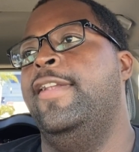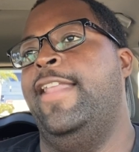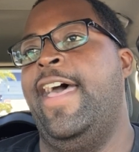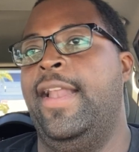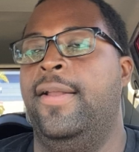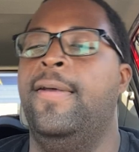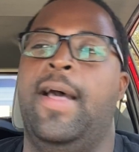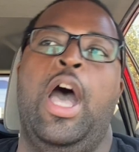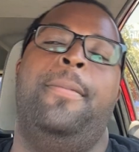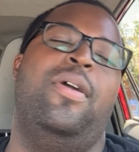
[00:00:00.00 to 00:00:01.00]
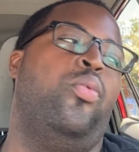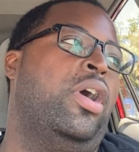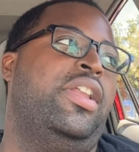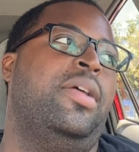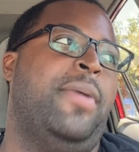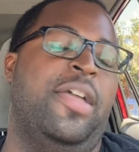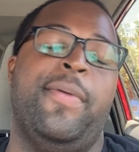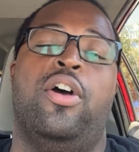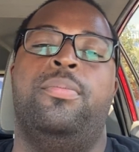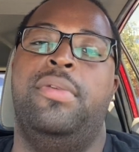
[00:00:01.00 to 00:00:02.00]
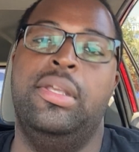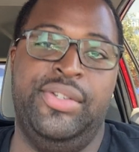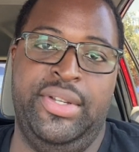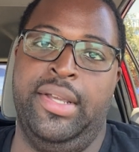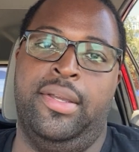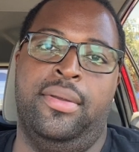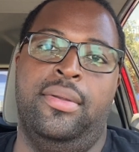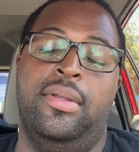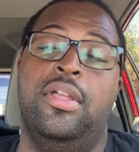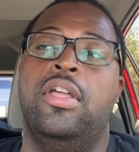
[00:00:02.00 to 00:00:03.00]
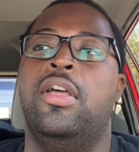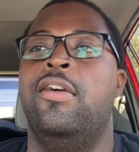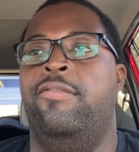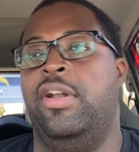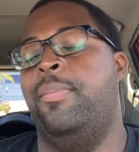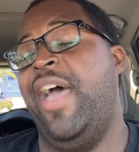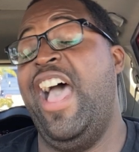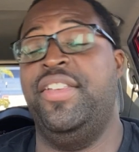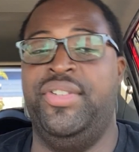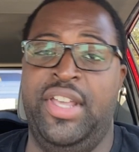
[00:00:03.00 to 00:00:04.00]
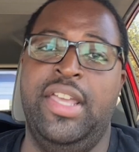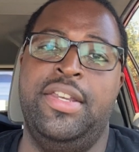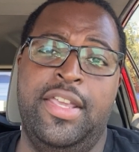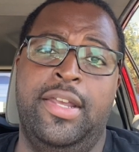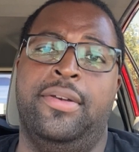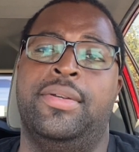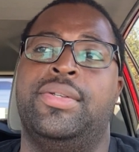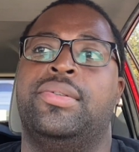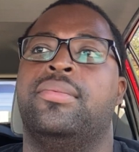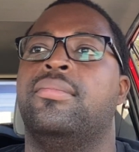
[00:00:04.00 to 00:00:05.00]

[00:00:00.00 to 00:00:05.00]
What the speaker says: that I've been wanting to make my own music for the past 10 years.